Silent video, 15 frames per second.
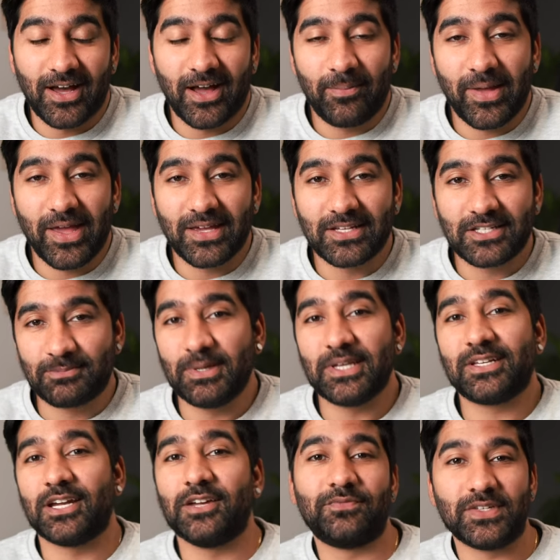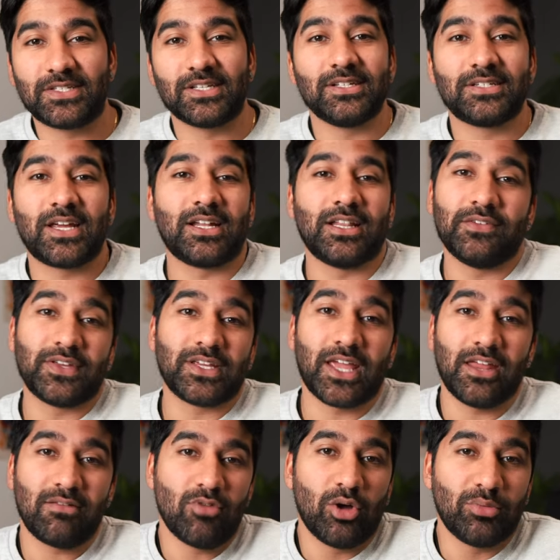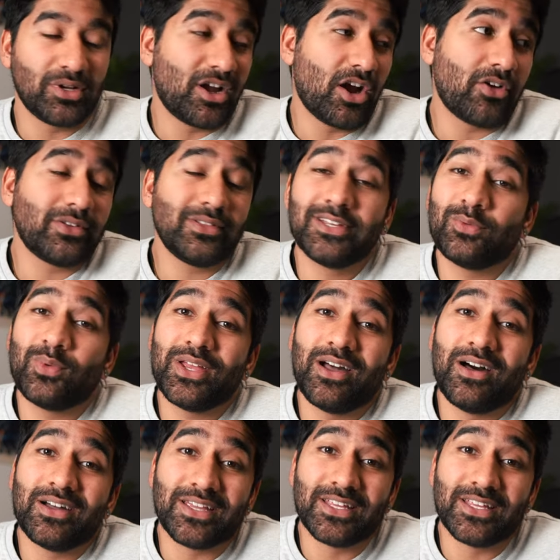I'm a speaker and facilitator living in Melbourne. Currently, we are